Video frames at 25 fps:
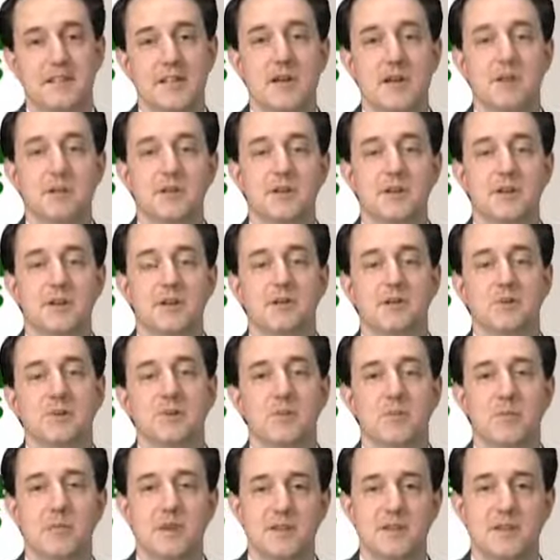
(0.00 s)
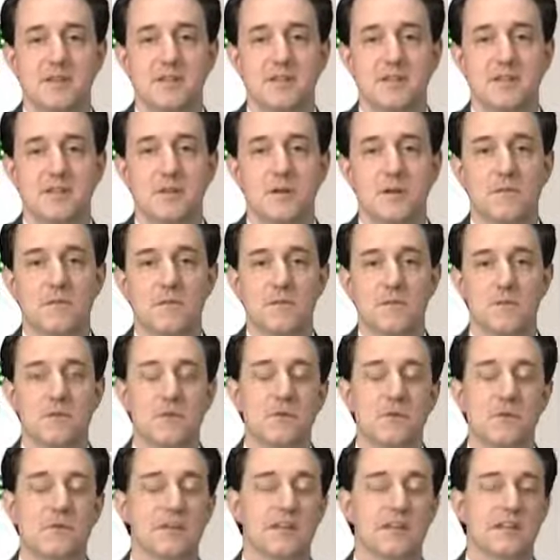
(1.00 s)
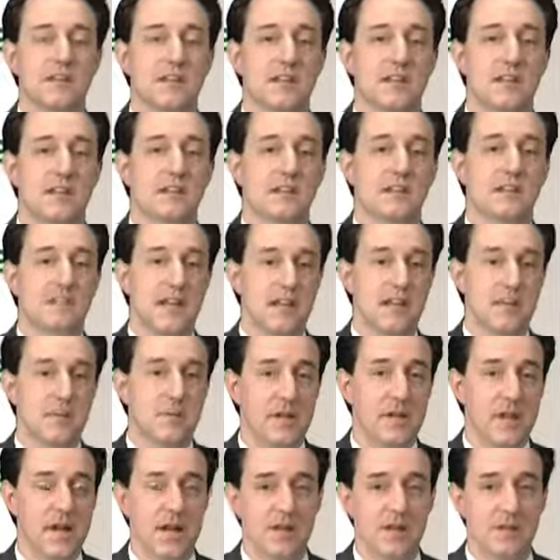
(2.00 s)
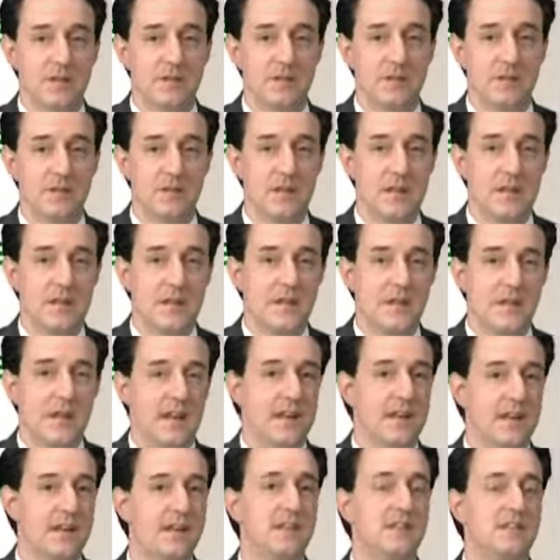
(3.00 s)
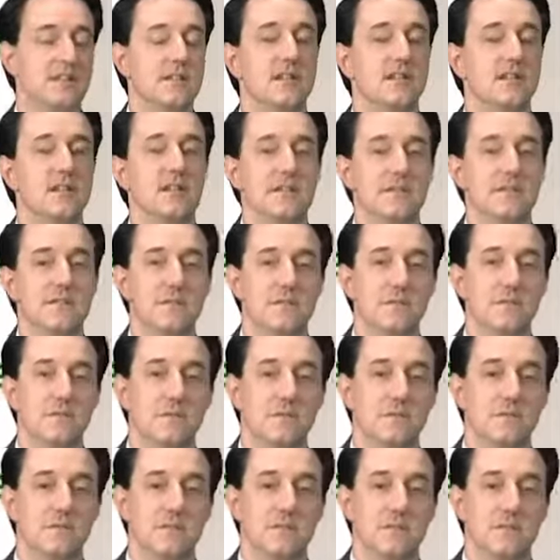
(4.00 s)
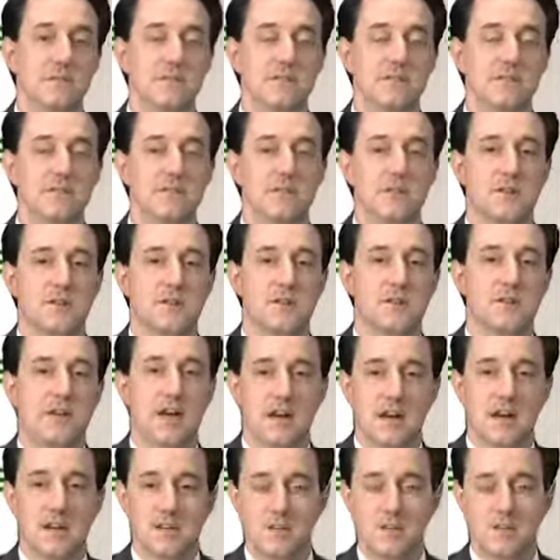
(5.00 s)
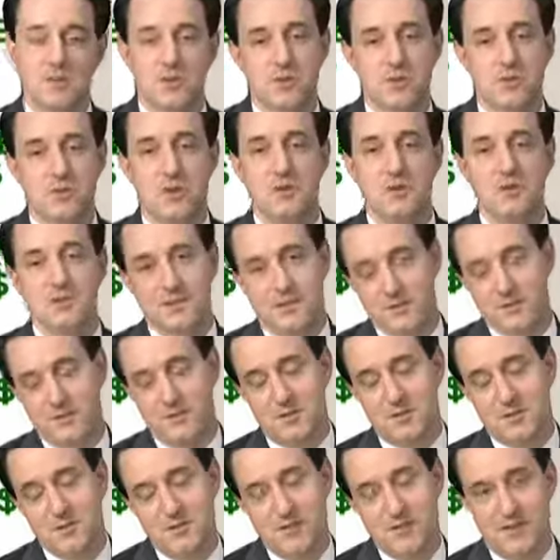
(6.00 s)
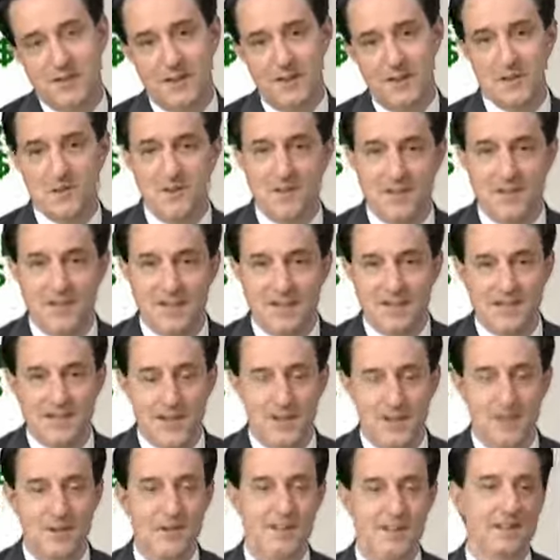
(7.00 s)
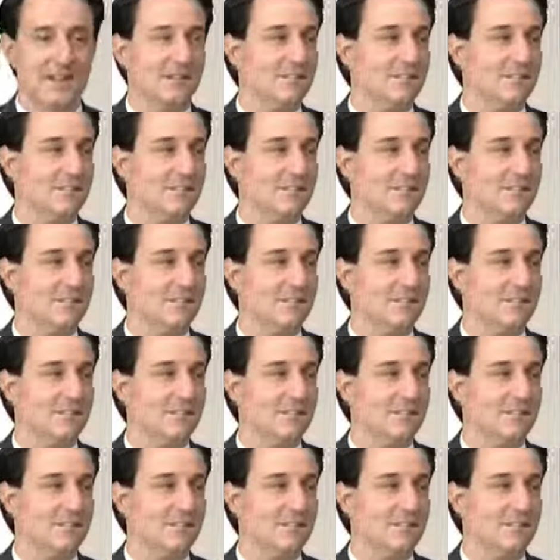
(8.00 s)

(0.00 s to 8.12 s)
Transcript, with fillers: Now we're talking with Brittany Stouffer, who is an estate planning attorney and an individual who focuses on gun trusts, which is a very interesting topic.